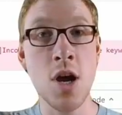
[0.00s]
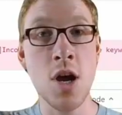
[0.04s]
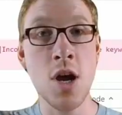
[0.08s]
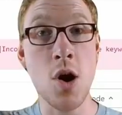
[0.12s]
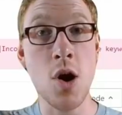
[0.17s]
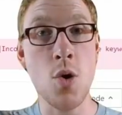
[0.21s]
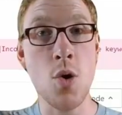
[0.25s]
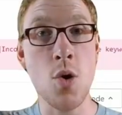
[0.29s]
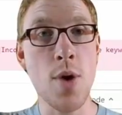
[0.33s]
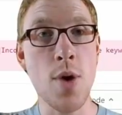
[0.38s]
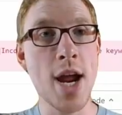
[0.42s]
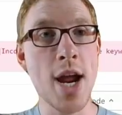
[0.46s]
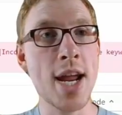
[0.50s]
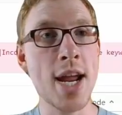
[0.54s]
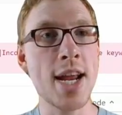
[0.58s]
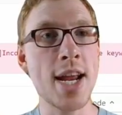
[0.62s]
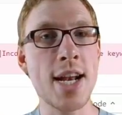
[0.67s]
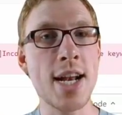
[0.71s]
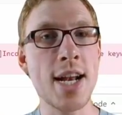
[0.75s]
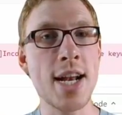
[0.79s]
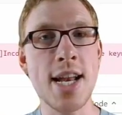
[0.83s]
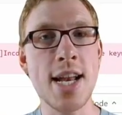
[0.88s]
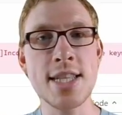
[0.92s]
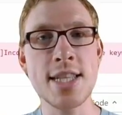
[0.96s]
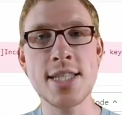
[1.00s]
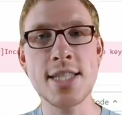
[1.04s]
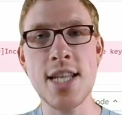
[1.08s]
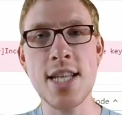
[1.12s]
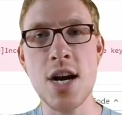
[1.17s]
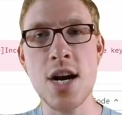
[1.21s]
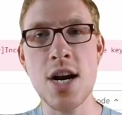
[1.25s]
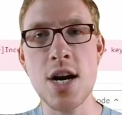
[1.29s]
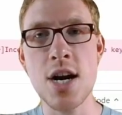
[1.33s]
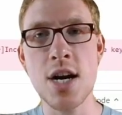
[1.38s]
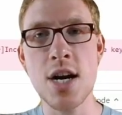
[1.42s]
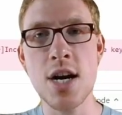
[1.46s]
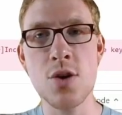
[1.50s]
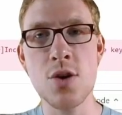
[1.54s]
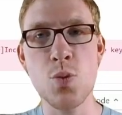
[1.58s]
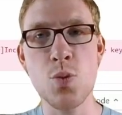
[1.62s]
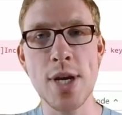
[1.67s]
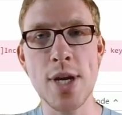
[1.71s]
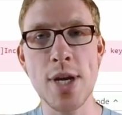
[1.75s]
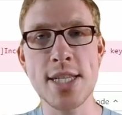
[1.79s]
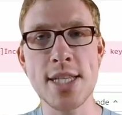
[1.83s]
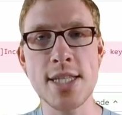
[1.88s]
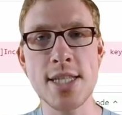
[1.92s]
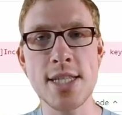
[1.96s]
Alright, let's start
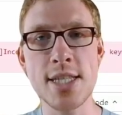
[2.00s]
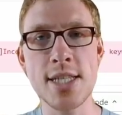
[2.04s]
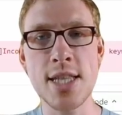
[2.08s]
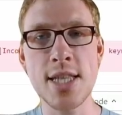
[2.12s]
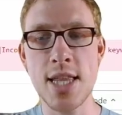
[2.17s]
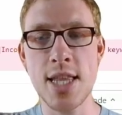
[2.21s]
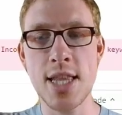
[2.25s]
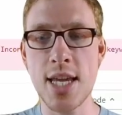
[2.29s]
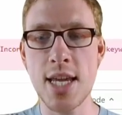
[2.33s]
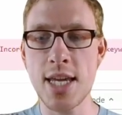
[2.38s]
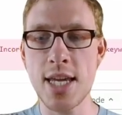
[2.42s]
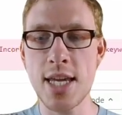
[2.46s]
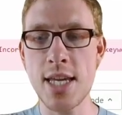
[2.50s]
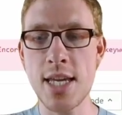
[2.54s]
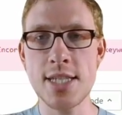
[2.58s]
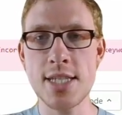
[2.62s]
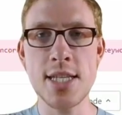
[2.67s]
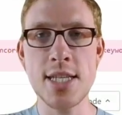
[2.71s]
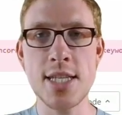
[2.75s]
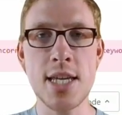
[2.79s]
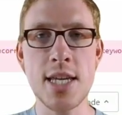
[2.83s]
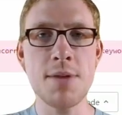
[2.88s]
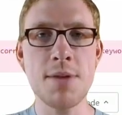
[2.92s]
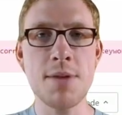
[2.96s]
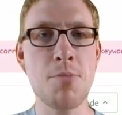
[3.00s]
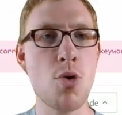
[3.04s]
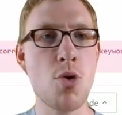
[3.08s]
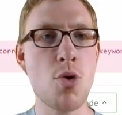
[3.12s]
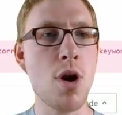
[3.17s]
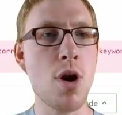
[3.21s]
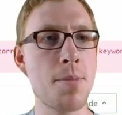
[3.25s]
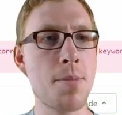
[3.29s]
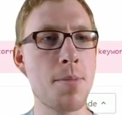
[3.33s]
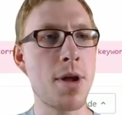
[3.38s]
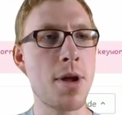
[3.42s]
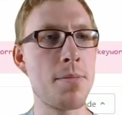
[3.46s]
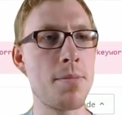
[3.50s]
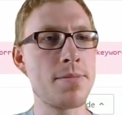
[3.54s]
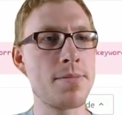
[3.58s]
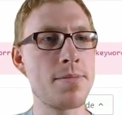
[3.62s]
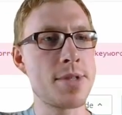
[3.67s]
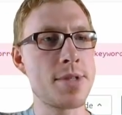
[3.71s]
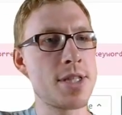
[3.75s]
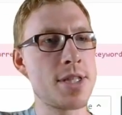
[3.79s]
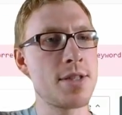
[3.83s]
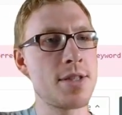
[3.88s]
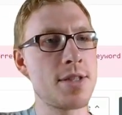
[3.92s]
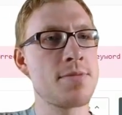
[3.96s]
with the easy
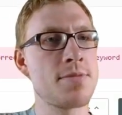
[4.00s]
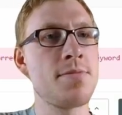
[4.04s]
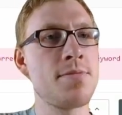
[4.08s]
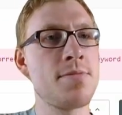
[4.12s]
problems.